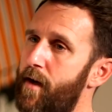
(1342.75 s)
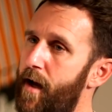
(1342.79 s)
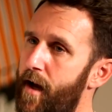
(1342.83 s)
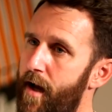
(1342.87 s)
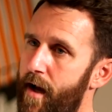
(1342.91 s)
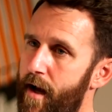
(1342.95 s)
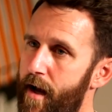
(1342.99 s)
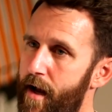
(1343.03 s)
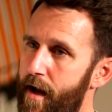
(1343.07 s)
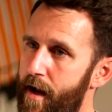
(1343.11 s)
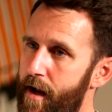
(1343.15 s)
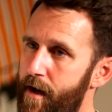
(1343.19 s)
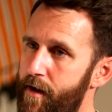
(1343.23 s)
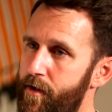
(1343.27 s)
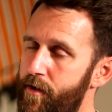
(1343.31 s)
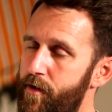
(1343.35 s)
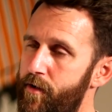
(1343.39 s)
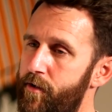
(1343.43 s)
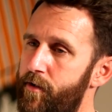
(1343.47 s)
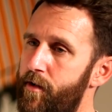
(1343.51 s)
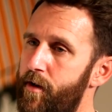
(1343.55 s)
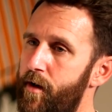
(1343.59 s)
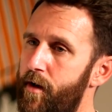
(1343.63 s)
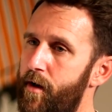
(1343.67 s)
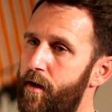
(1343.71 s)

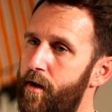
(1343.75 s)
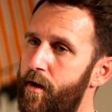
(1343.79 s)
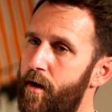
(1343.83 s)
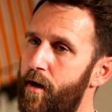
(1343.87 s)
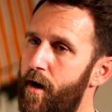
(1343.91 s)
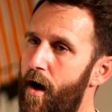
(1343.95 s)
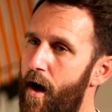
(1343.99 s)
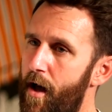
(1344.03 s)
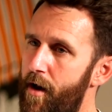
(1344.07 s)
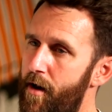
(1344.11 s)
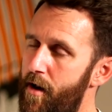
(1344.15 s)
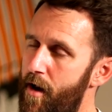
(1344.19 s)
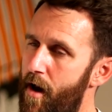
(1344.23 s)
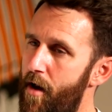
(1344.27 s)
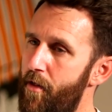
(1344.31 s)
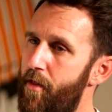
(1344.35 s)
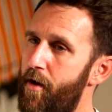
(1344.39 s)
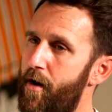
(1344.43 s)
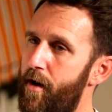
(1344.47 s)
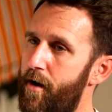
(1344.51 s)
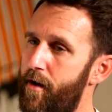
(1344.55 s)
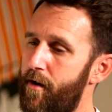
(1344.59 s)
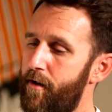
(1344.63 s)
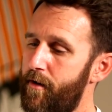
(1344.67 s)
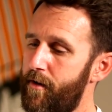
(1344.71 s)
And
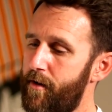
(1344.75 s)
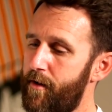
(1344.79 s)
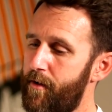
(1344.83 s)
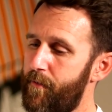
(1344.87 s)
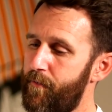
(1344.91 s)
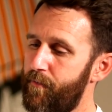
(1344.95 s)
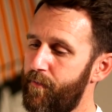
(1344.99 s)
another